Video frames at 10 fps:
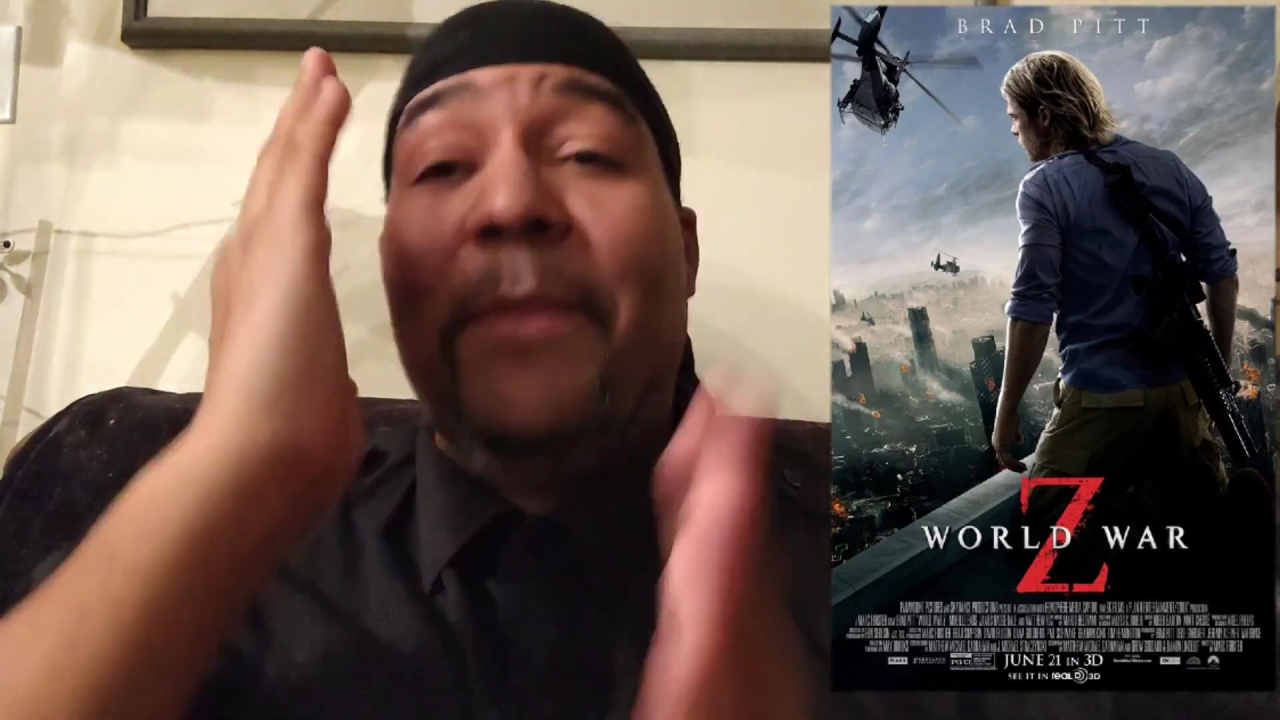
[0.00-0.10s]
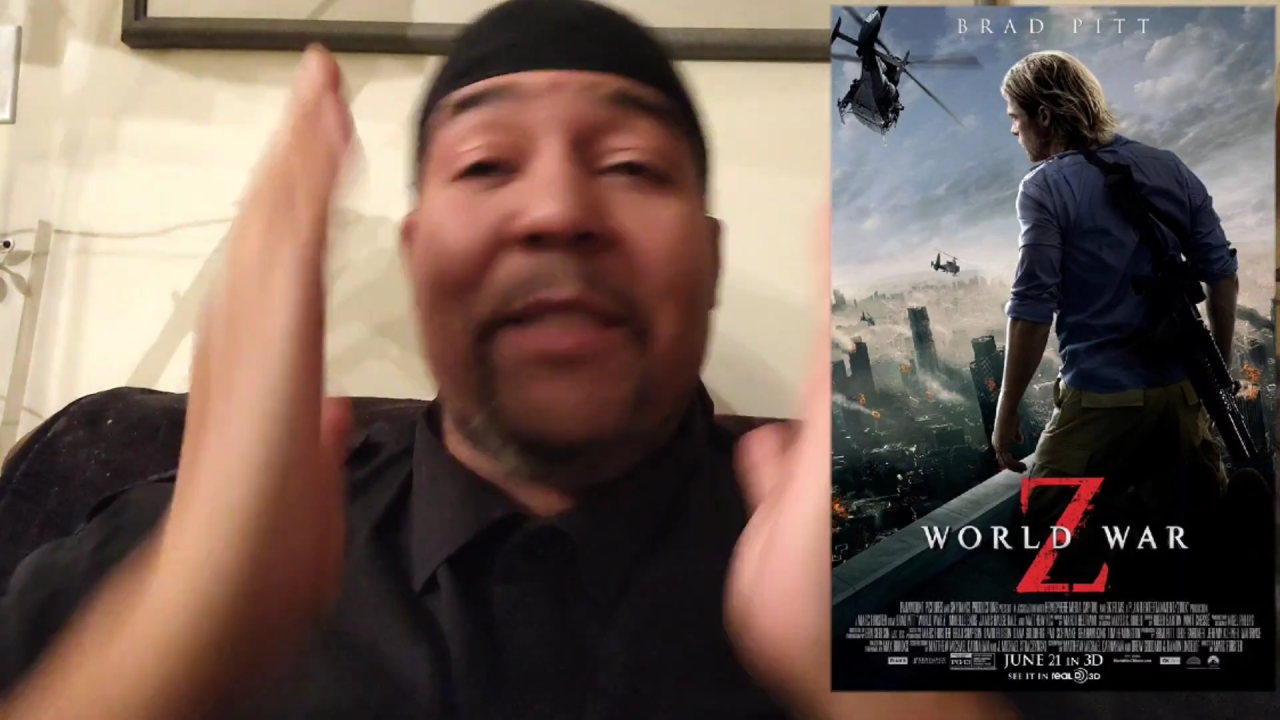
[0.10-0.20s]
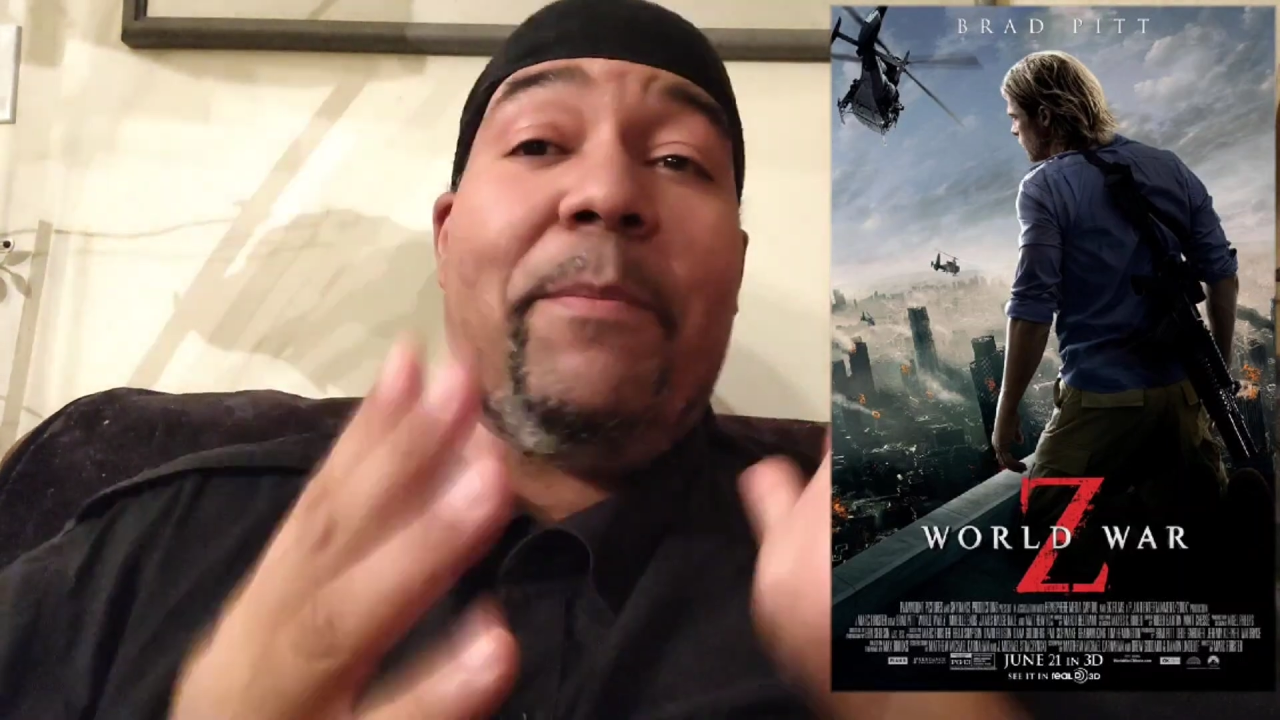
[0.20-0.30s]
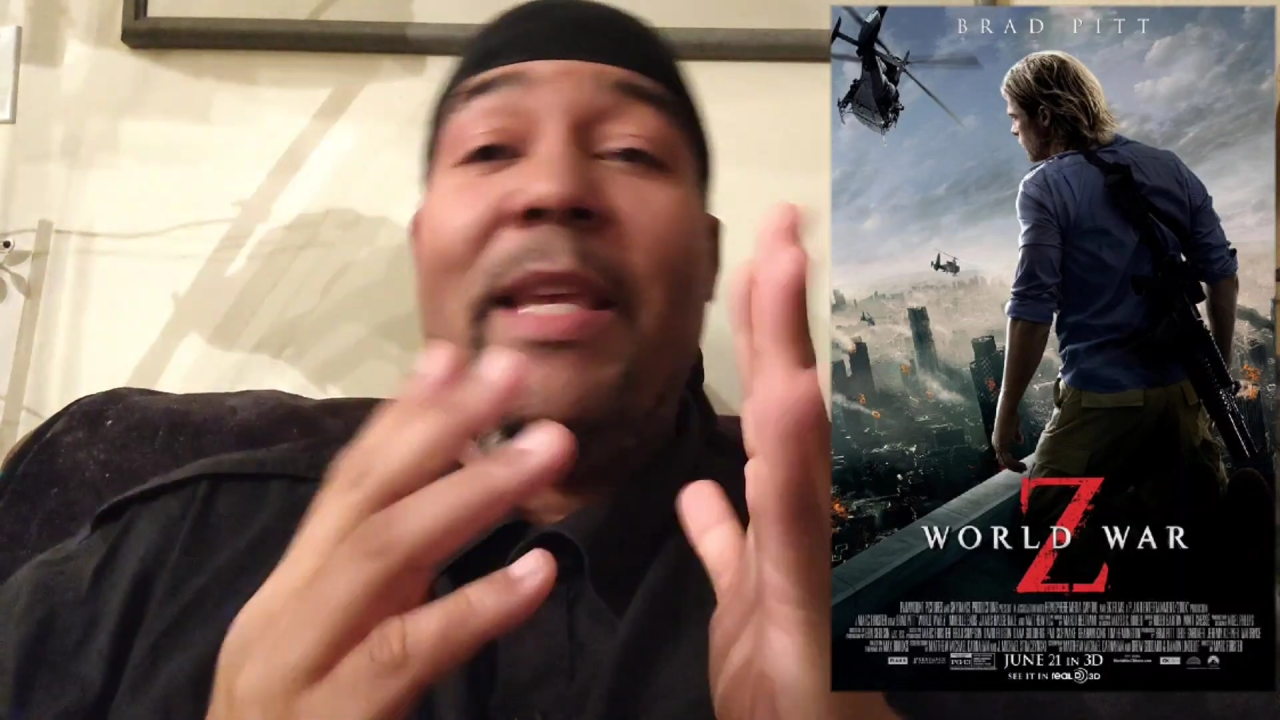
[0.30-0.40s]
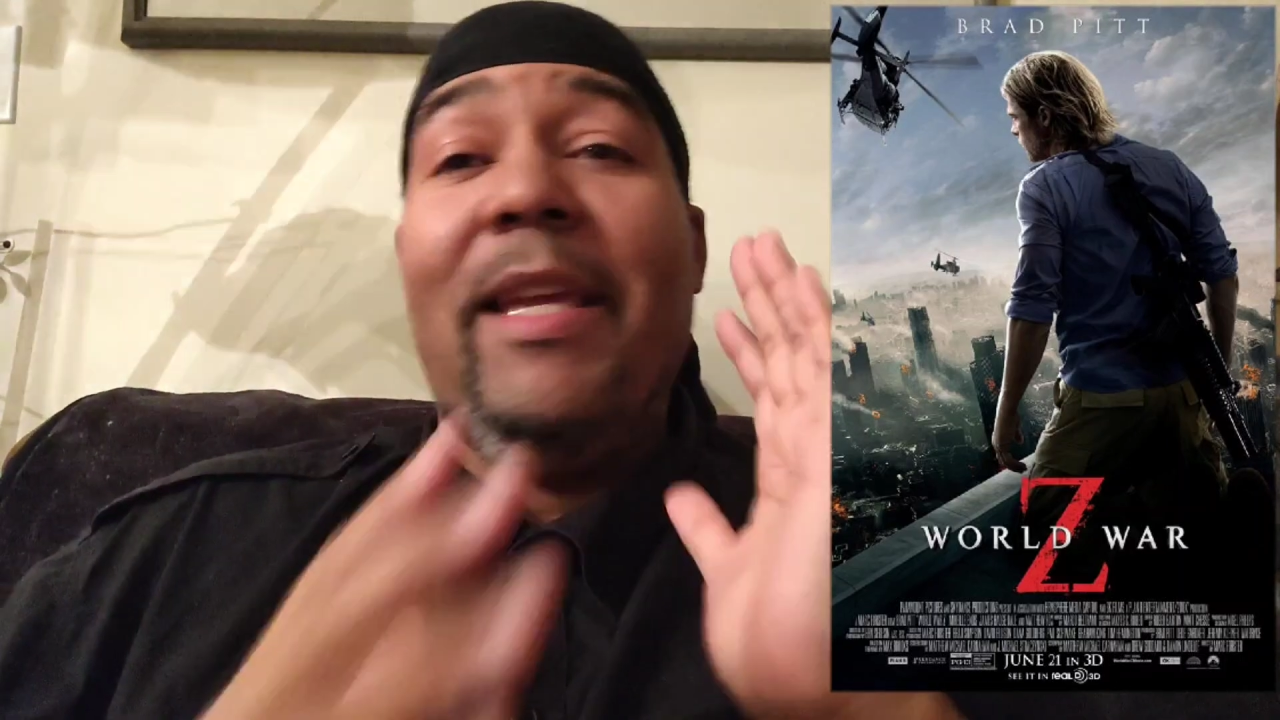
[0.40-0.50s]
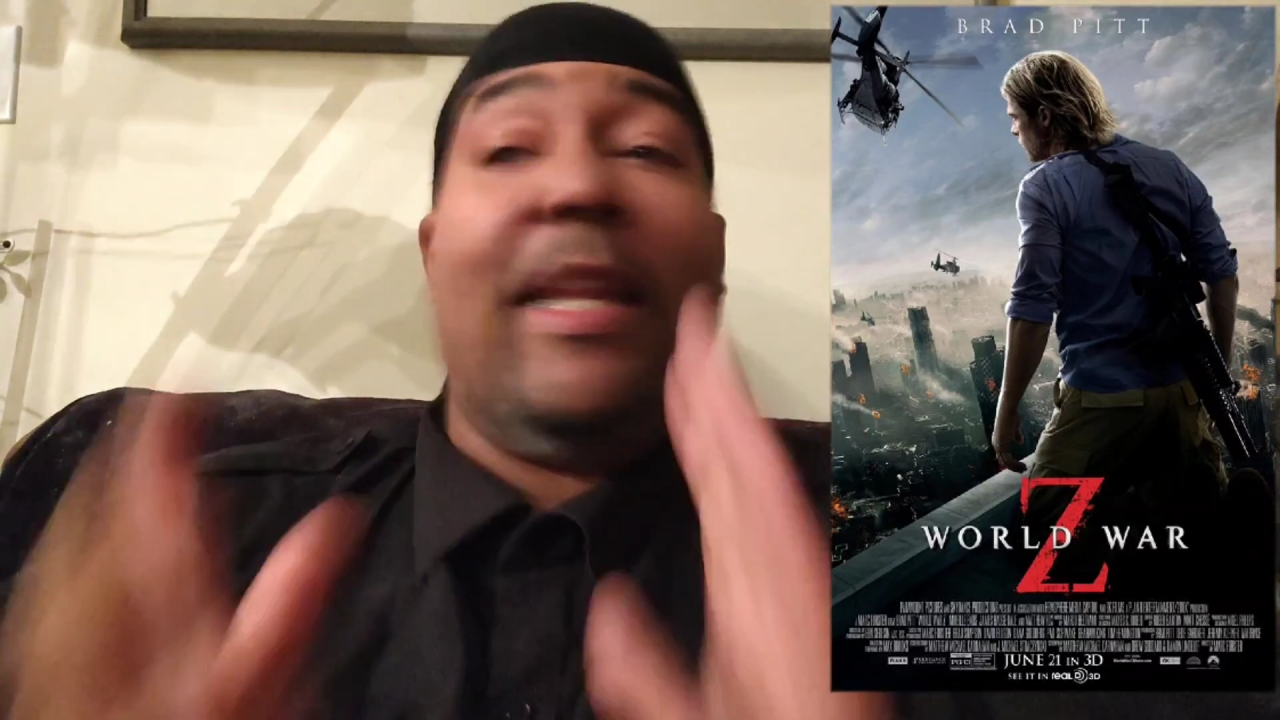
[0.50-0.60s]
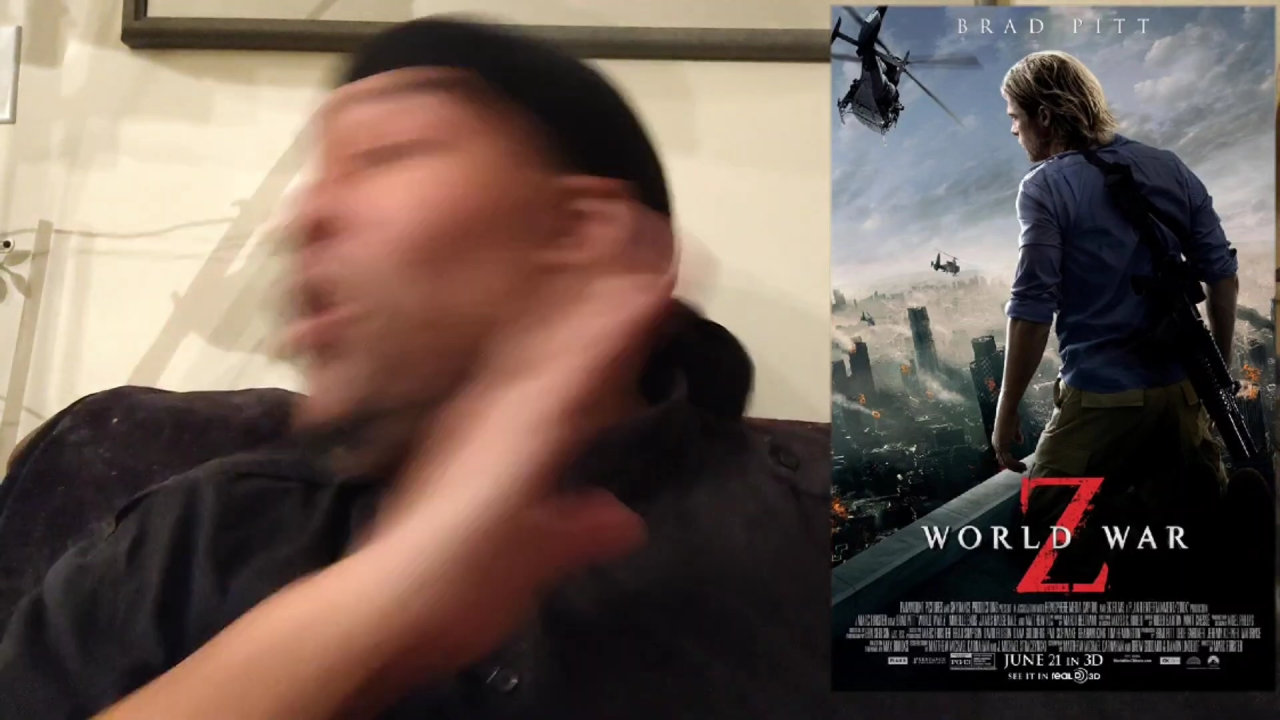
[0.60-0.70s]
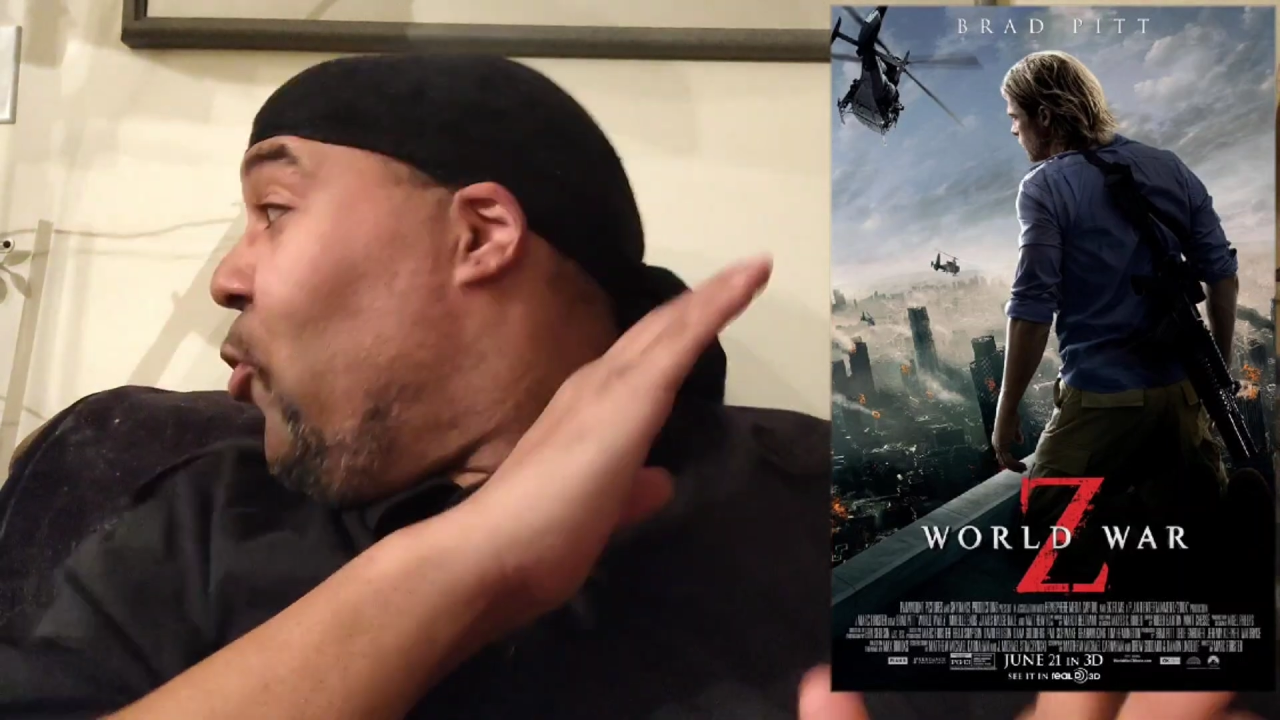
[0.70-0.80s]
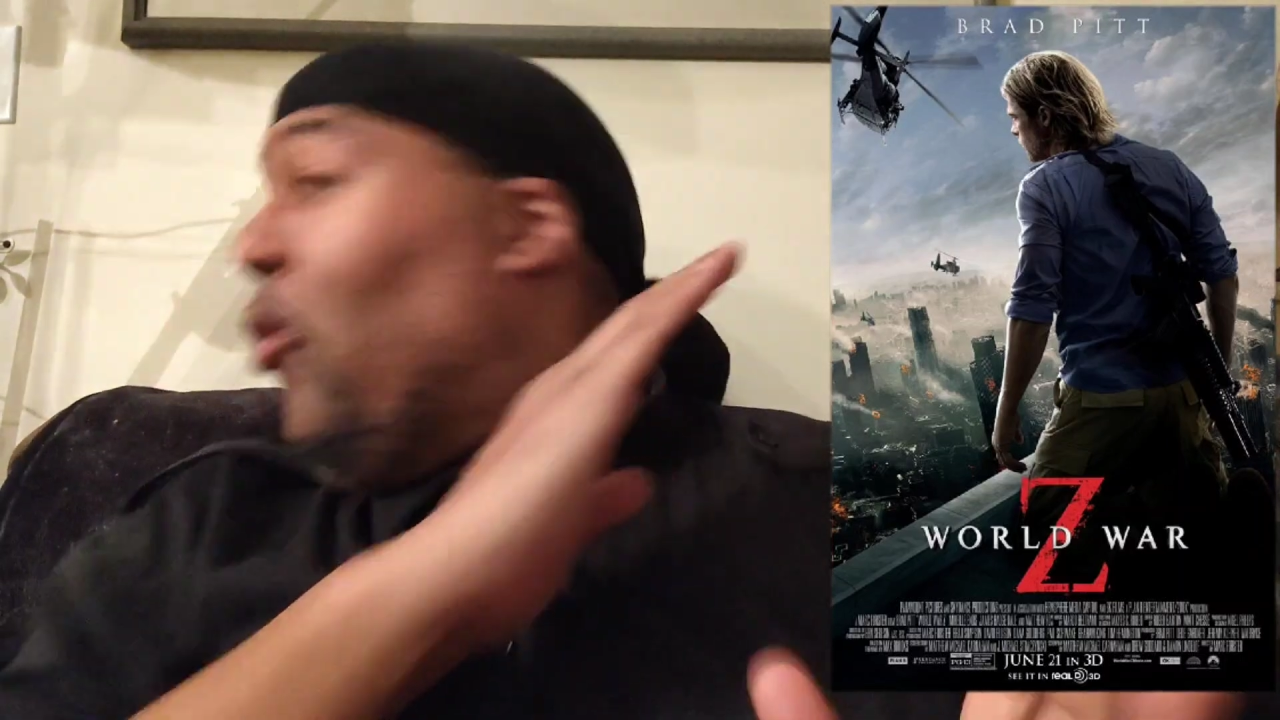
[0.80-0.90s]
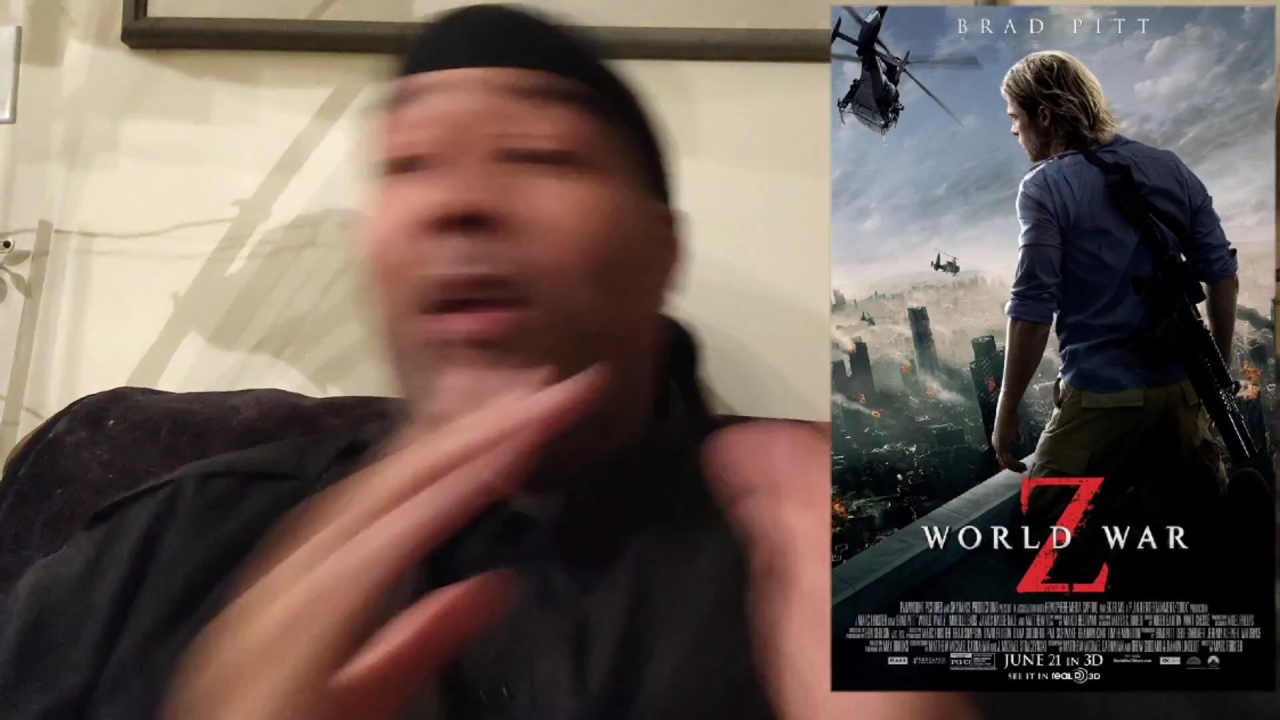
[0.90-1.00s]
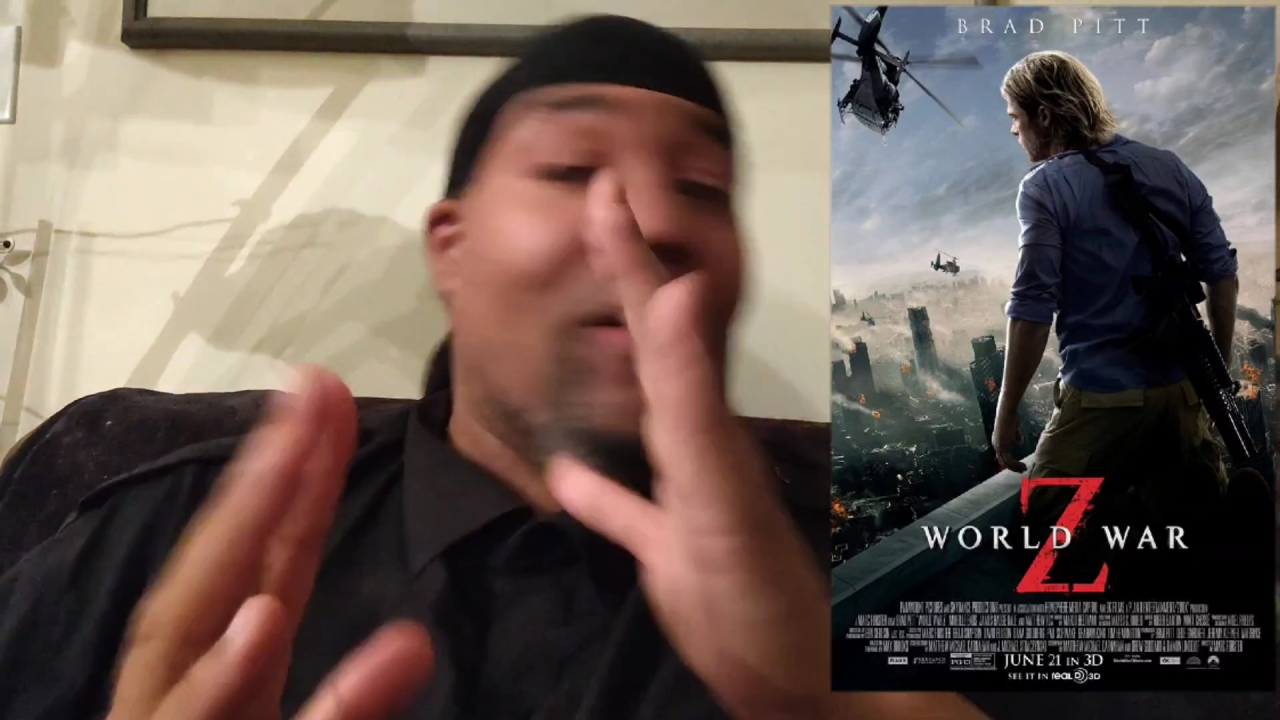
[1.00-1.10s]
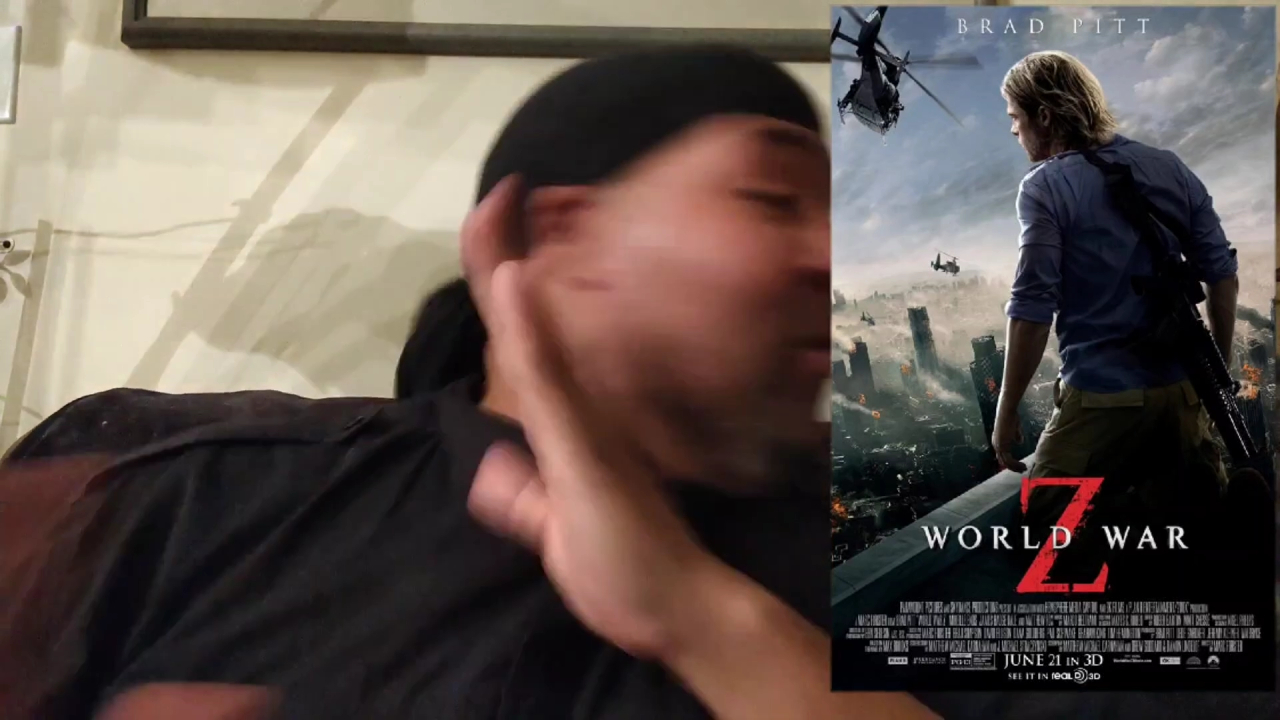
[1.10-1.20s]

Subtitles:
speed and you looking